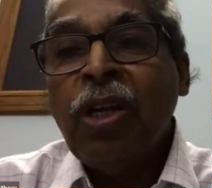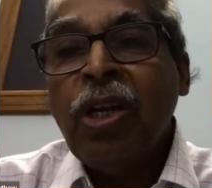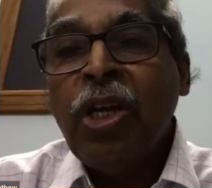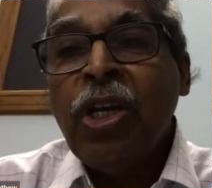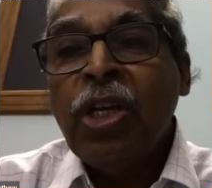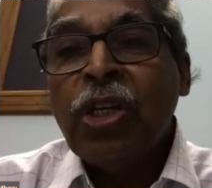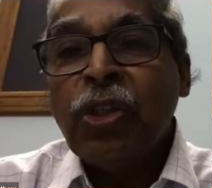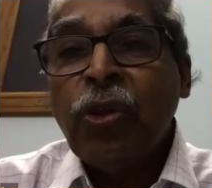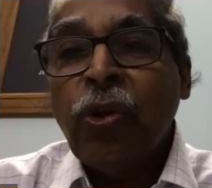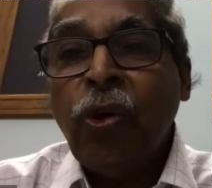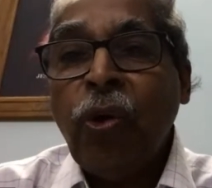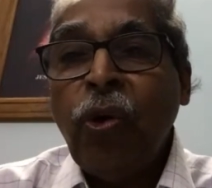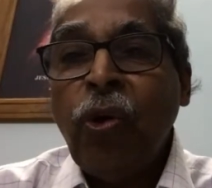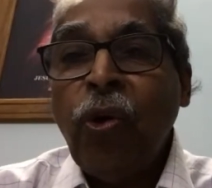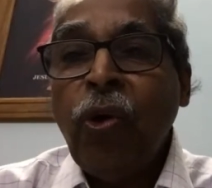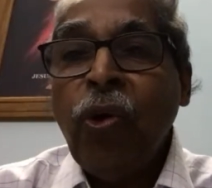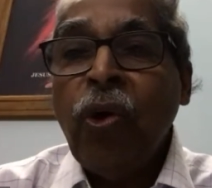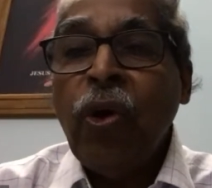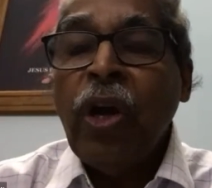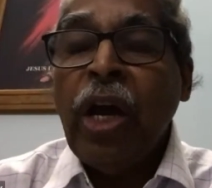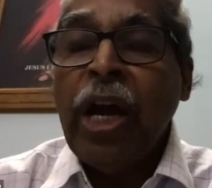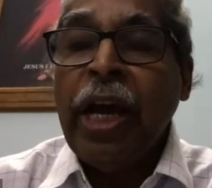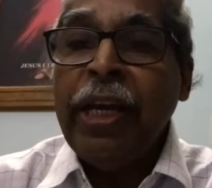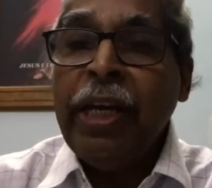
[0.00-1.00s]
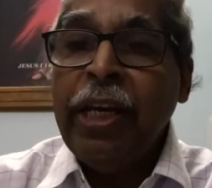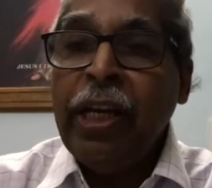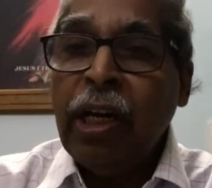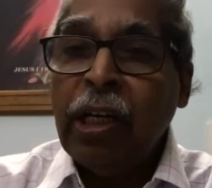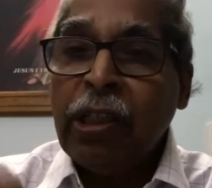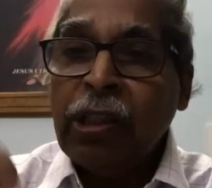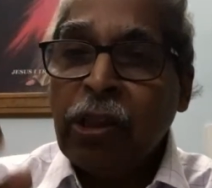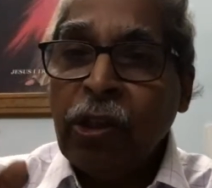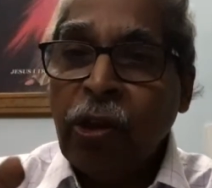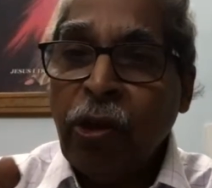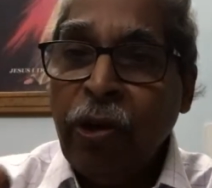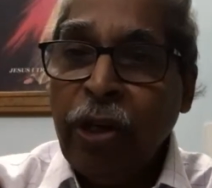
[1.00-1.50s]
So an
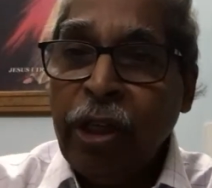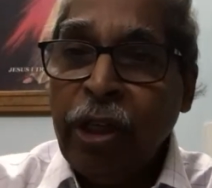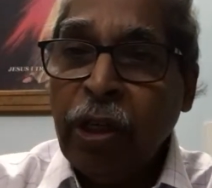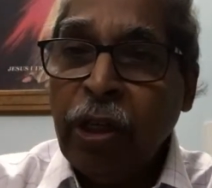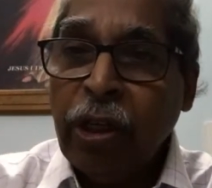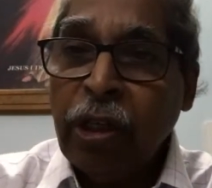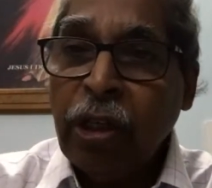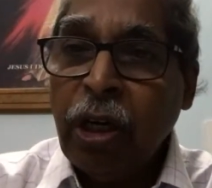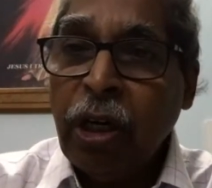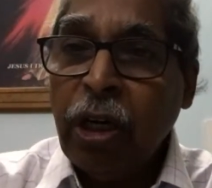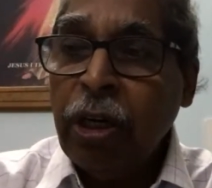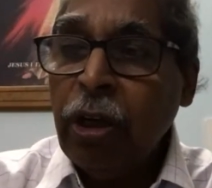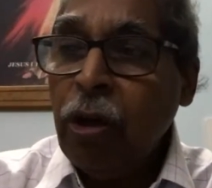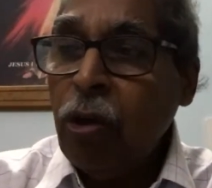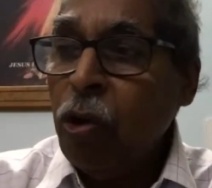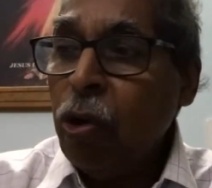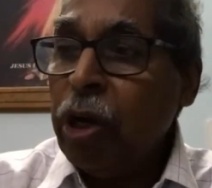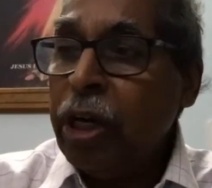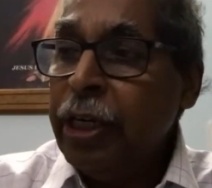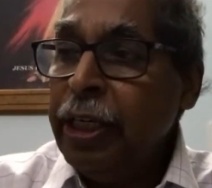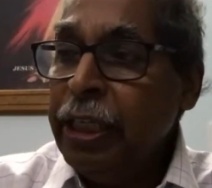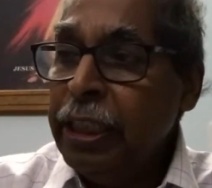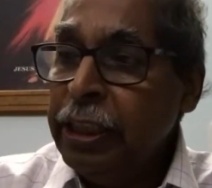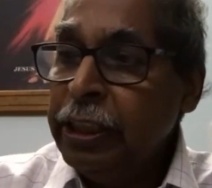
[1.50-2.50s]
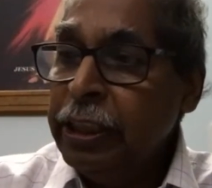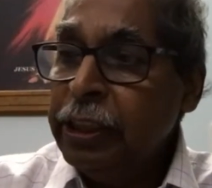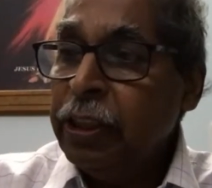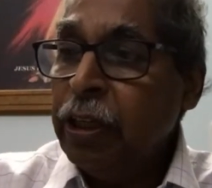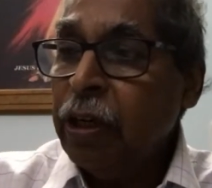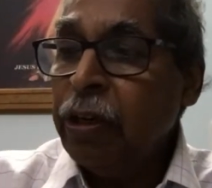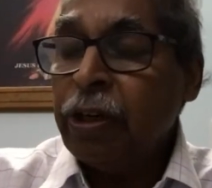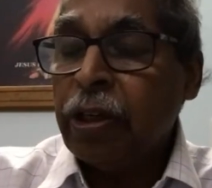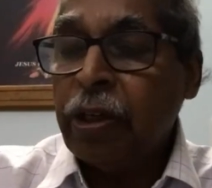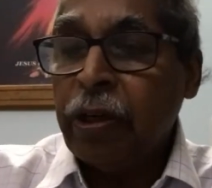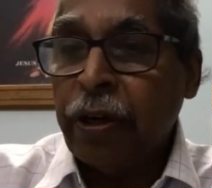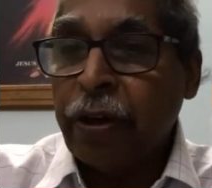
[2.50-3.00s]
electronic record or a
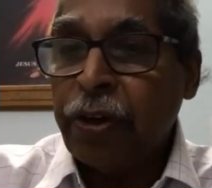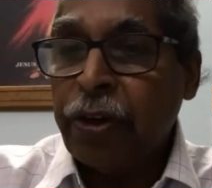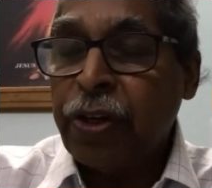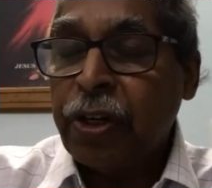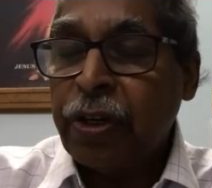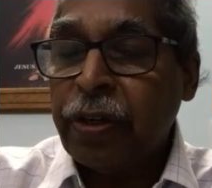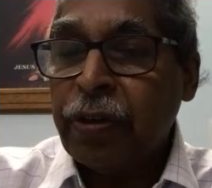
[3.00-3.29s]
digital record